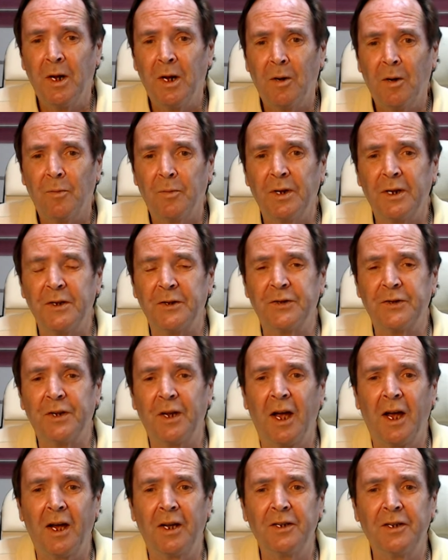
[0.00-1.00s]
place that
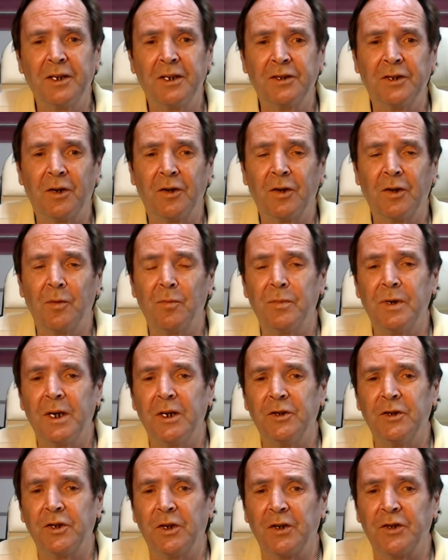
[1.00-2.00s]
handed down a
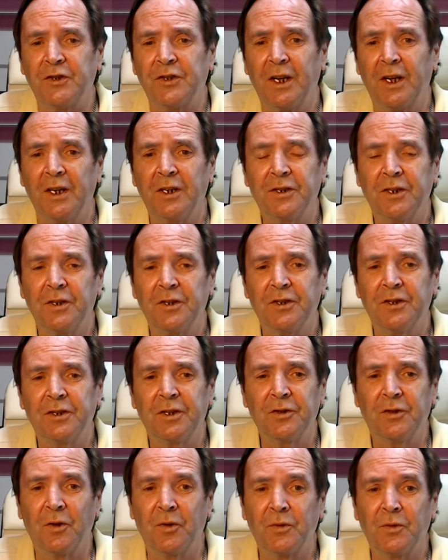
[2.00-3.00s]
major sentence to
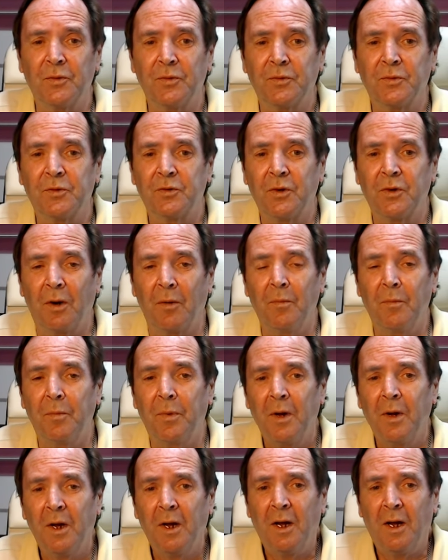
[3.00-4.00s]
Donald Trump,
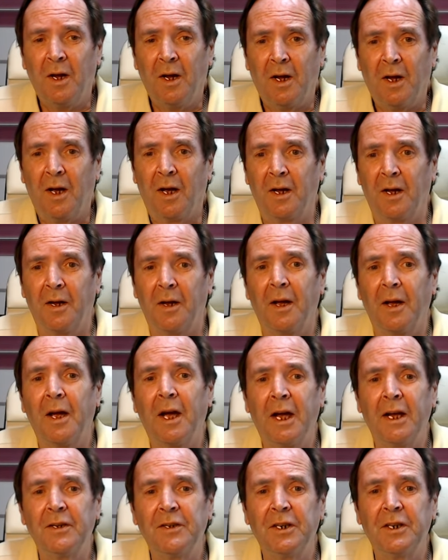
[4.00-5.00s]

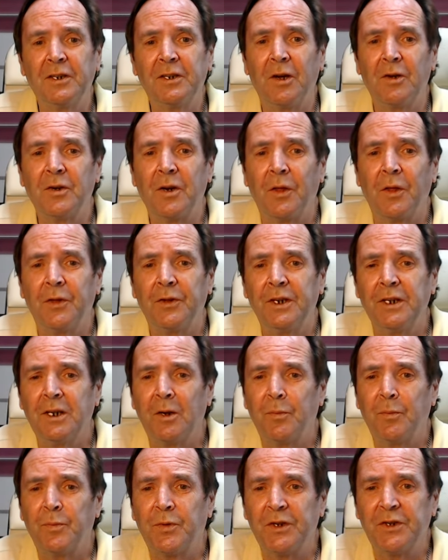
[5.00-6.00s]
handed down a 3-year
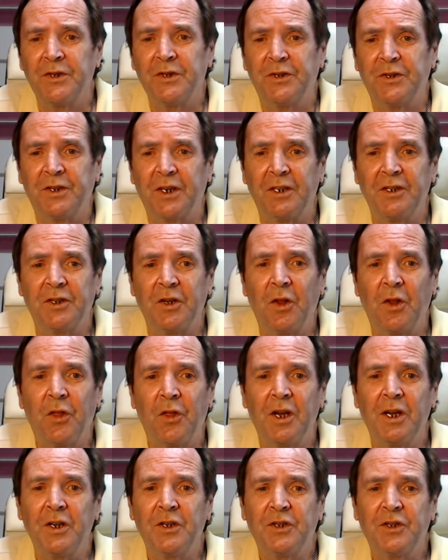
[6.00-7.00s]
prison sentence and
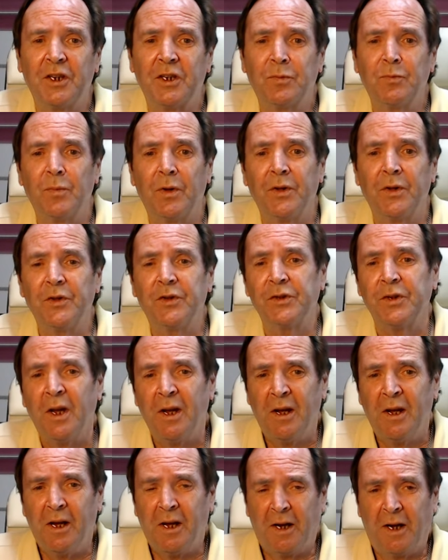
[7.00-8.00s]
36 months
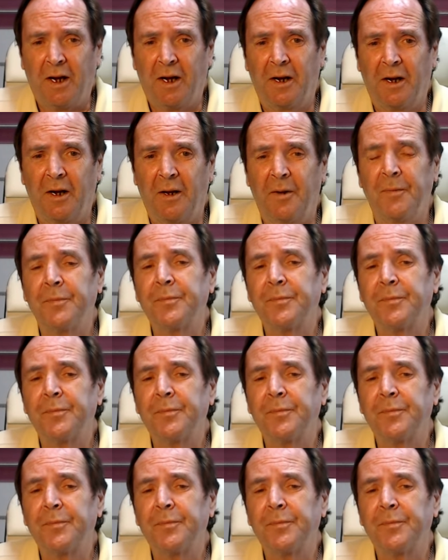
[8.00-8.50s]
of